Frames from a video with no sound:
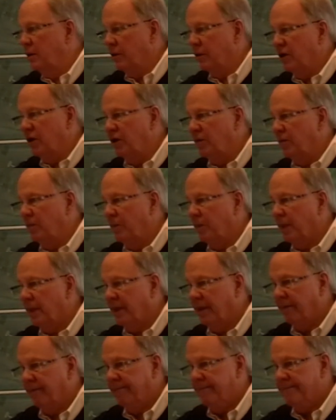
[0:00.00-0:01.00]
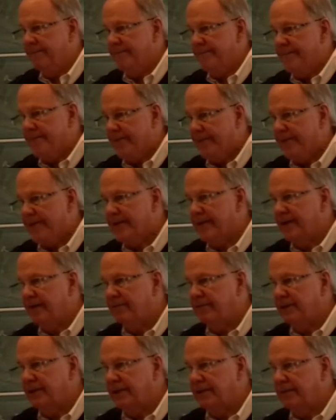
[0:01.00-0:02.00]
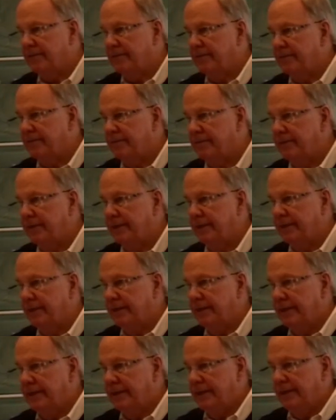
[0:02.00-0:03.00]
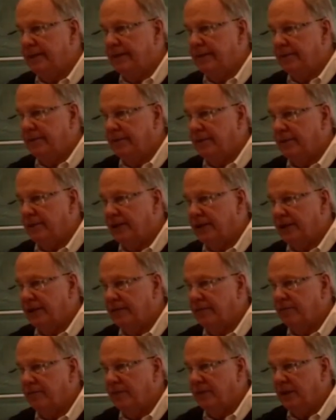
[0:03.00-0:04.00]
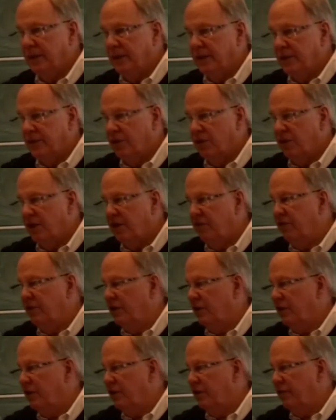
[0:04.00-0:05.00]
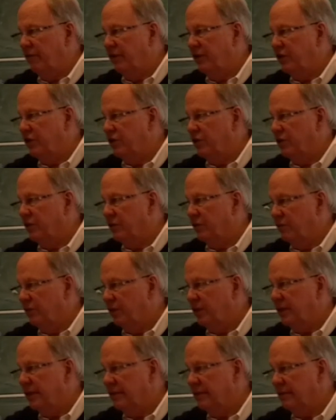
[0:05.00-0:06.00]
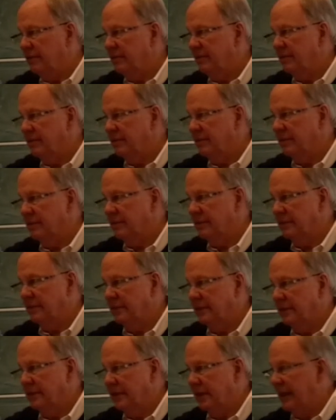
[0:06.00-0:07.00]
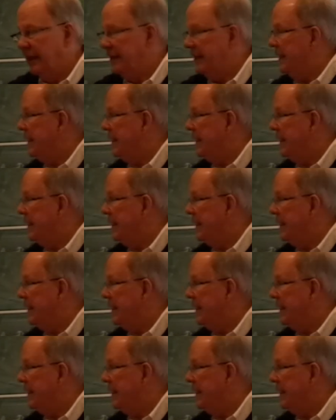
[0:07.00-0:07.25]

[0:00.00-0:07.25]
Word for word: right? R times N, okay? So given the derivation on the ring, I